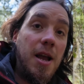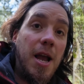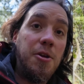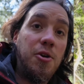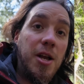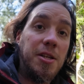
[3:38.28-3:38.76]

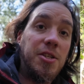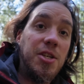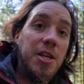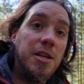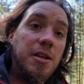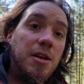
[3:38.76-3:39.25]
and you can
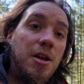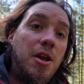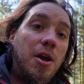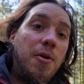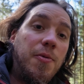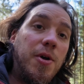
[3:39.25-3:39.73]
see
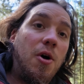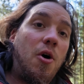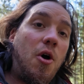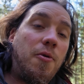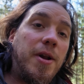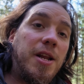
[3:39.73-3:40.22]
we
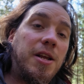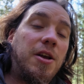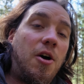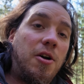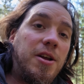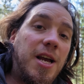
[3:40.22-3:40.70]
already
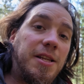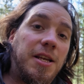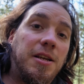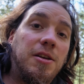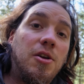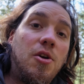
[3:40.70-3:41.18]
are
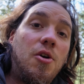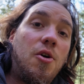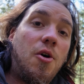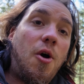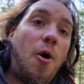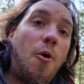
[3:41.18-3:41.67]
getting
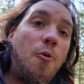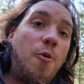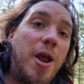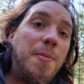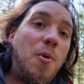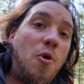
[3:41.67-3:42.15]

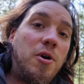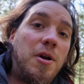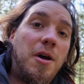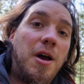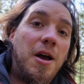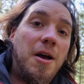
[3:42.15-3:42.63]
way more
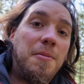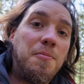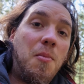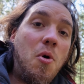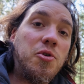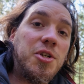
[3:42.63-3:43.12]

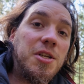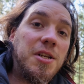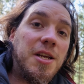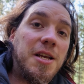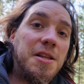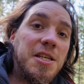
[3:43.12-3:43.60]

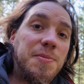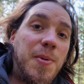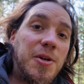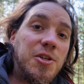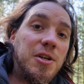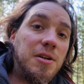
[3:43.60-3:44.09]
motion in this
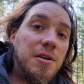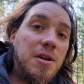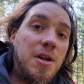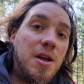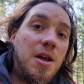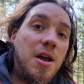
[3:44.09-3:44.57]
picture.
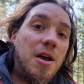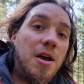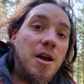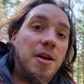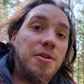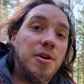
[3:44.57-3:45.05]

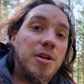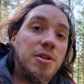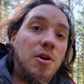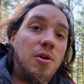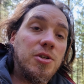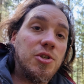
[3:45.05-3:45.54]
There's
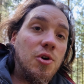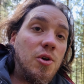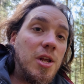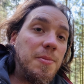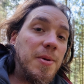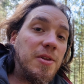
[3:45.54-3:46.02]
also a
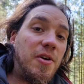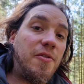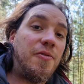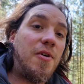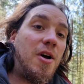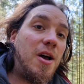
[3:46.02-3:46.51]
little bit of